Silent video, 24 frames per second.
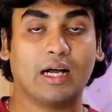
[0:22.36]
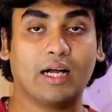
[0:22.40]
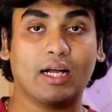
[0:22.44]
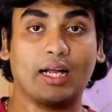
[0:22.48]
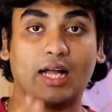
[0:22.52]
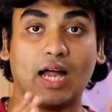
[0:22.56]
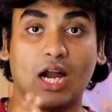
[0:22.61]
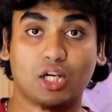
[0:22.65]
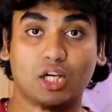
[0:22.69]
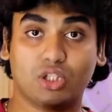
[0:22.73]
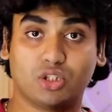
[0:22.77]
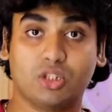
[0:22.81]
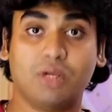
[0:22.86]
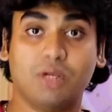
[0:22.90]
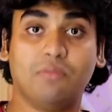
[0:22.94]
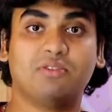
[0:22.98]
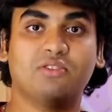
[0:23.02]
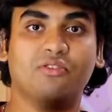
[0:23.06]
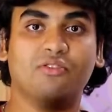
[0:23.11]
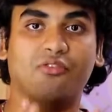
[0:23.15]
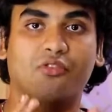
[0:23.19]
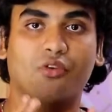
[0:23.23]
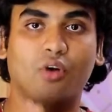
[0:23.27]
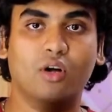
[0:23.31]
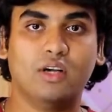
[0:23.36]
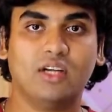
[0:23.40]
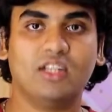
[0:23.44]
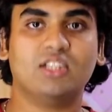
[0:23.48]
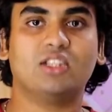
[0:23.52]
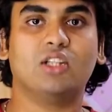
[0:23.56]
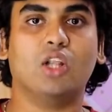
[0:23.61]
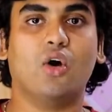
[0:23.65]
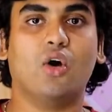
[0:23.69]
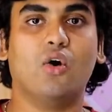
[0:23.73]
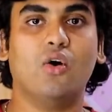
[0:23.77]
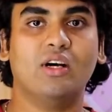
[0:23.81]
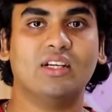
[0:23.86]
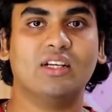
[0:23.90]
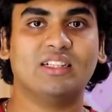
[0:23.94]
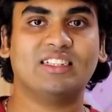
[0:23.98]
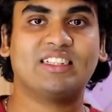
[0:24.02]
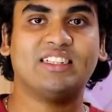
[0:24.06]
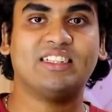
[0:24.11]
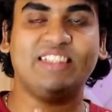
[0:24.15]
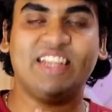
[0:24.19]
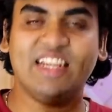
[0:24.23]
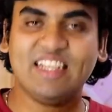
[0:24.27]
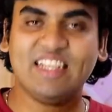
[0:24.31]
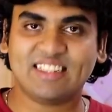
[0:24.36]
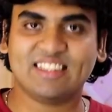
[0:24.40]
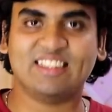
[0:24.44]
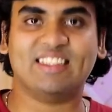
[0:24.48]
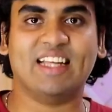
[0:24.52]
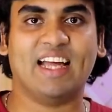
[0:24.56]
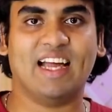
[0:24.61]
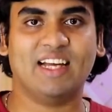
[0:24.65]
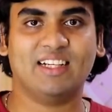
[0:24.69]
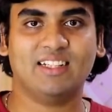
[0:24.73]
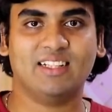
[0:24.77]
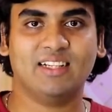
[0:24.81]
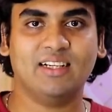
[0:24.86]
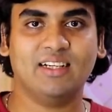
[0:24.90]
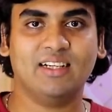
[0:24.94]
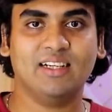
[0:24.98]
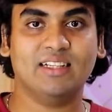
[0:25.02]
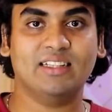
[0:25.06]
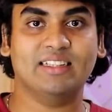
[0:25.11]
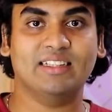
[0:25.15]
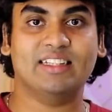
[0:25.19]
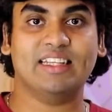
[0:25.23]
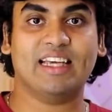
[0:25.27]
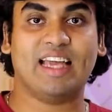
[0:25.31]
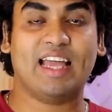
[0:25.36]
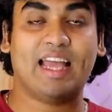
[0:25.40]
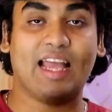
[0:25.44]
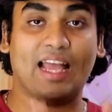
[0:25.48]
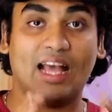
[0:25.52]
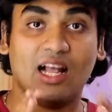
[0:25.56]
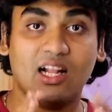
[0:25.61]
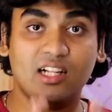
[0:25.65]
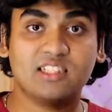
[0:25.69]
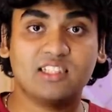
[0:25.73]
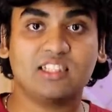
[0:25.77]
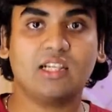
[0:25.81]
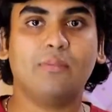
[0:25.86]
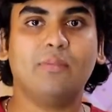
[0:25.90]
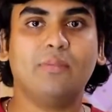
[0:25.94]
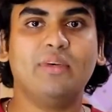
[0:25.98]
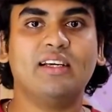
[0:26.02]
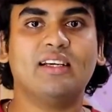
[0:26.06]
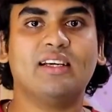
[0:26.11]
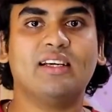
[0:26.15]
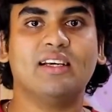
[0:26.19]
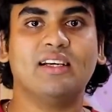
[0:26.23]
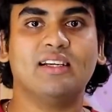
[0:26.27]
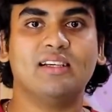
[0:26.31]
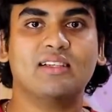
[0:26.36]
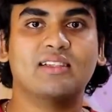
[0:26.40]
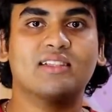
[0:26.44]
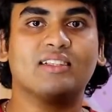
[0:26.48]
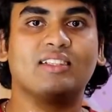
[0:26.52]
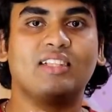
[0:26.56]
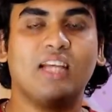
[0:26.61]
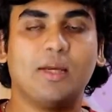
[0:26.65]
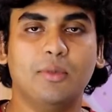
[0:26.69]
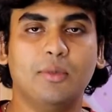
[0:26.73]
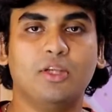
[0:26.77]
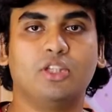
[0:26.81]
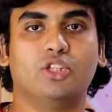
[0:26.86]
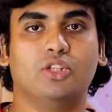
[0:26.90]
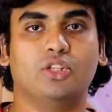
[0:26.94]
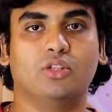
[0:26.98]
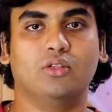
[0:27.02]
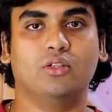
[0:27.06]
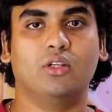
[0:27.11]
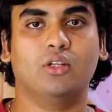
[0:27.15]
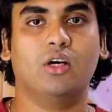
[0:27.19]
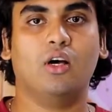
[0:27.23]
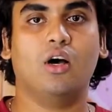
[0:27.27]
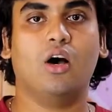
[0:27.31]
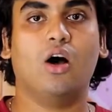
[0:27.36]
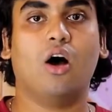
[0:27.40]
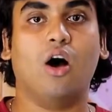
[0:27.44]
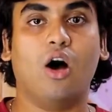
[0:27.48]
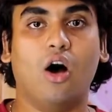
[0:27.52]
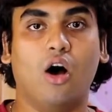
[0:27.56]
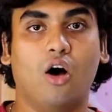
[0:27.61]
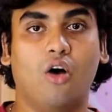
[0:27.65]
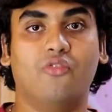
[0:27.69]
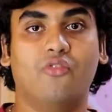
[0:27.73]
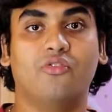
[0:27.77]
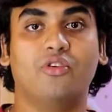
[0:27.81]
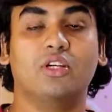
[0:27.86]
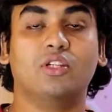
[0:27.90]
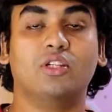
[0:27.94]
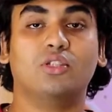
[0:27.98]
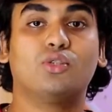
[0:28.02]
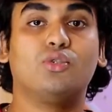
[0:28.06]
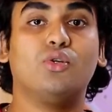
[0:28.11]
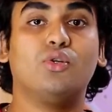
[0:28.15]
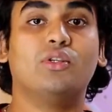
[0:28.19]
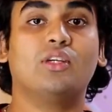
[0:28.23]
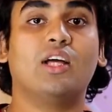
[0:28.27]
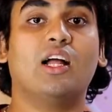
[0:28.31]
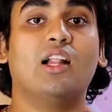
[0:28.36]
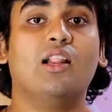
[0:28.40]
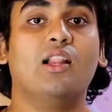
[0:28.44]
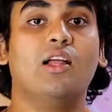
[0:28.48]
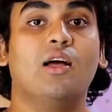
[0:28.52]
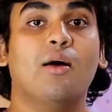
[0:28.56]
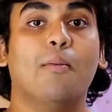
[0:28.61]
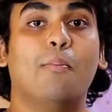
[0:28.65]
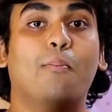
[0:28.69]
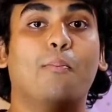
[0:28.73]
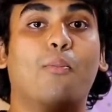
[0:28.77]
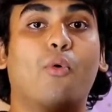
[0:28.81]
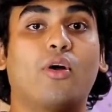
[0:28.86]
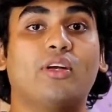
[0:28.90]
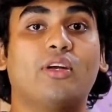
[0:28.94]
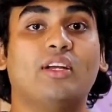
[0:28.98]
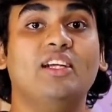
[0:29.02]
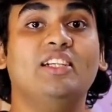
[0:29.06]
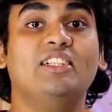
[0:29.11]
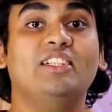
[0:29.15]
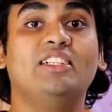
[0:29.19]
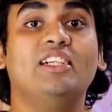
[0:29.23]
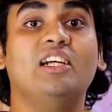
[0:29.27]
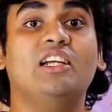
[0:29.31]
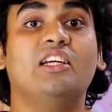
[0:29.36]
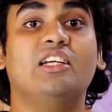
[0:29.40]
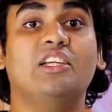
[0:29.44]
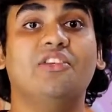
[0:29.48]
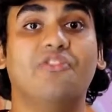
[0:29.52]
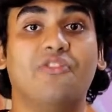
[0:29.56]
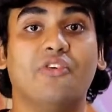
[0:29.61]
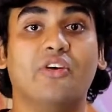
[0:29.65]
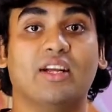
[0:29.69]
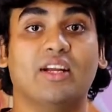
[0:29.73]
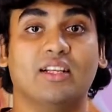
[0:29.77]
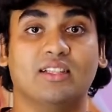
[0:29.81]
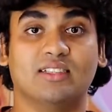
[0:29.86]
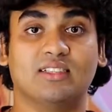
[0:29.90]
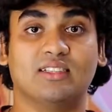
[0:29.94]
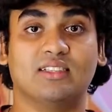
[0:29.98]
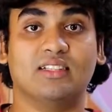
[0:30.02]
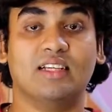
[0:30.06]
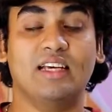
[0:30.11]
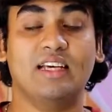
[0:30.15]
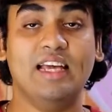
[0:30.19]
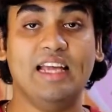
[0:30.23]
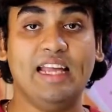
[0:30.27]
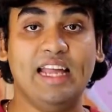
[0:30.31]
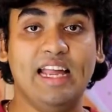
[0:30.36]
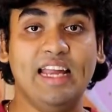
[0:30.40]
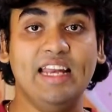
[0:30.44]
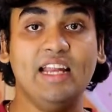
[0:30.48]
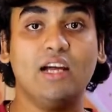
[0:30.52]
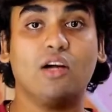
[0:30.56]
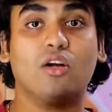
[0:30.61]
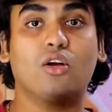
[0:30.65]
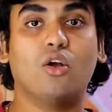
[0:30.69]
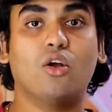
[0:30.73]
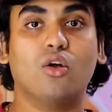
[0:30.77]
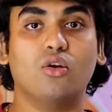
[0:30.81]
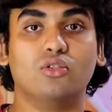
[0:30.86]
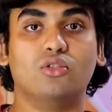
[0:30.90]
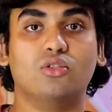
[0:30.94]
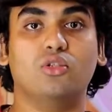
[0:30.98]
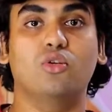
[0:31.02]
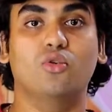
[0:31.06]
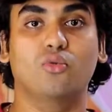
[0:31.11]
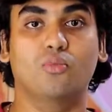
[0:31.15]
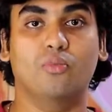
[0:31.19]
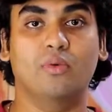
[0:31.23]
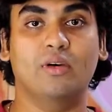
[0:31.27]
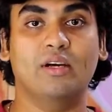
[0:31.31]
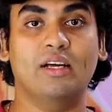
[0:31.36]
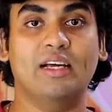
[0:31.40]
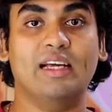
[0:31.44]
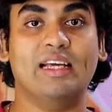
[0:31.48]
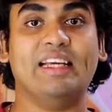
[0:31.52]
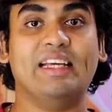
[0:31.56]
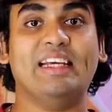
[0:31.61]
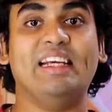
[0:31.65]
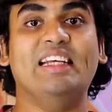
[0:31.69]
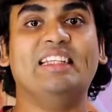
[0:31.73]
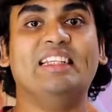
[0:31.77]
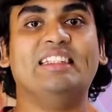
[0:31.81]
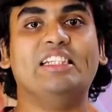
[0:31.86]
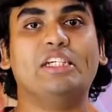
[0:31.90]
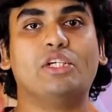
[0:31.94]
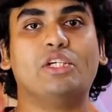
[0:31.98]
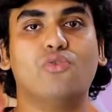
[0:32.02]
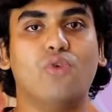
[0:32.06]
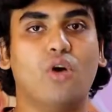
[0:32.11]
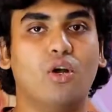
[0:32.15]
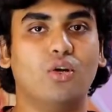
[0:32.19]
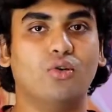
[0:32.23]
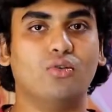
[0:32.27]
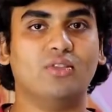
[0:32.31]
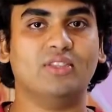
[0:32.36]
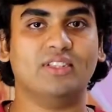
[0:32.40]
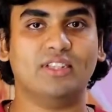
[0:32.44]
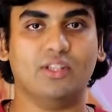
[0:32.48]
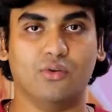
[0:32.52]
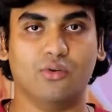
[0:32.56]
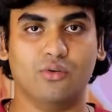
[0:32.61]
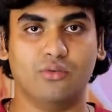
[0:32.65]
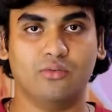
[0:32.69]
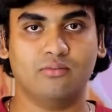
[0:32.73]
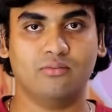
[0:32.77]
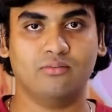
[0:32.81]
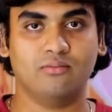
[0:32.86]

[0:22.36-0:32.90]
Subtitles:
Kirchhoff's voltage law states that the algebraic summation of total potential difference in a closed loop is equal to 0.